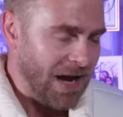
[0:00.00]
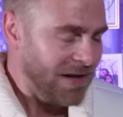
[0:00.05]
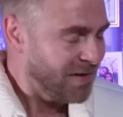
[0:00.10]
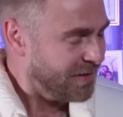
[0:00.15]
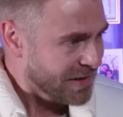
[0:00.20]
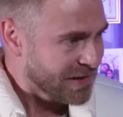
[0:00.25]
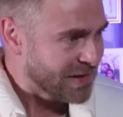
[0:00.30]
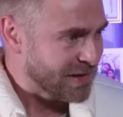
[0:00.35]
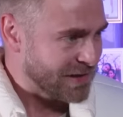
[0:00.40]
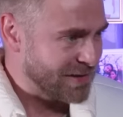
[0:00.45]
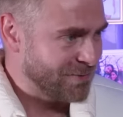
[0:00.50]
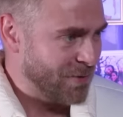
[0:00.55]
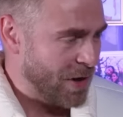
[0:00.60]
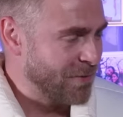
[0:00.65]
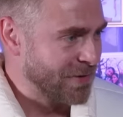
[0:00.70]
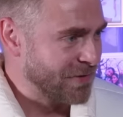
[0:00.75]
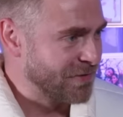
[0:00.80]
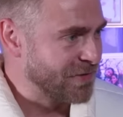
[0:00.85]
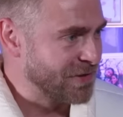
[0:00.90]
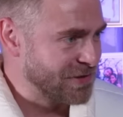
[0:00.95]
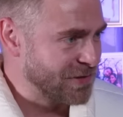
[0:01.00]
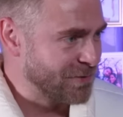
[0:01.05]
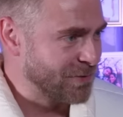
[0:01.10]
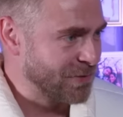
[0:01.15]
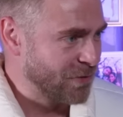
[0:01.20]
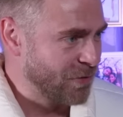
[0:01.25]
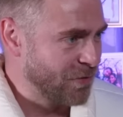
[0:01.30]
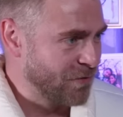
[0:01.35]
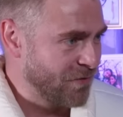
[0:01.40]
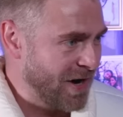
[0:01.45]
I think at the moment they're
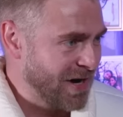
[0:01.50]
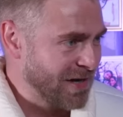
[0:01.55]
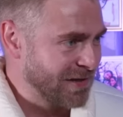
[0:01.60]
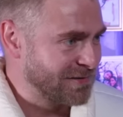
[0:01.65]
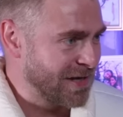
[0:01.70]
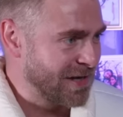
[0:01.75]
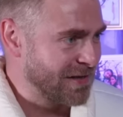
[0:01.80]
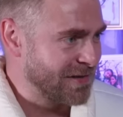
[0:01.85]
doing all right.